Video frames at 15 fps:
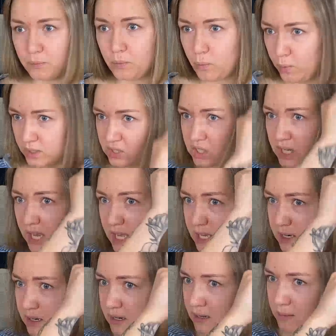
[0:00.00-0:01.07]
Once
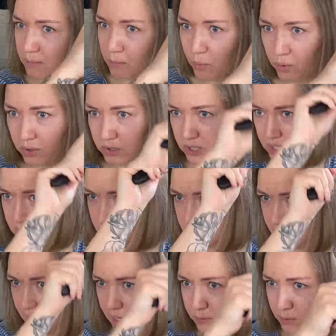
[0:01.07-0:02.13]
again, more things
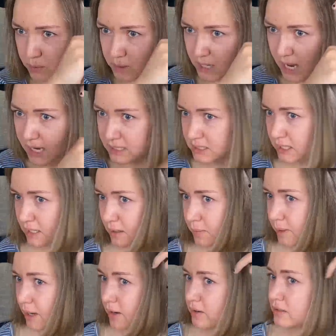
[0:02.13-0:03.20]
that I will be asking
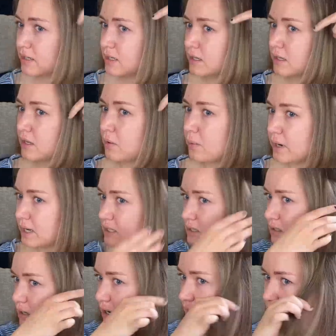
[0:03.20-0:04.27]
about when I
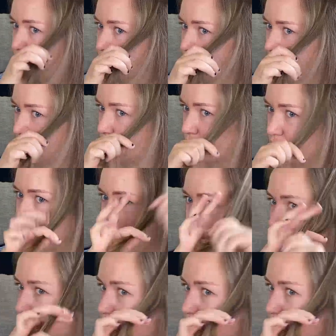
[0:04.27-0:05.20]
start cosmetology school,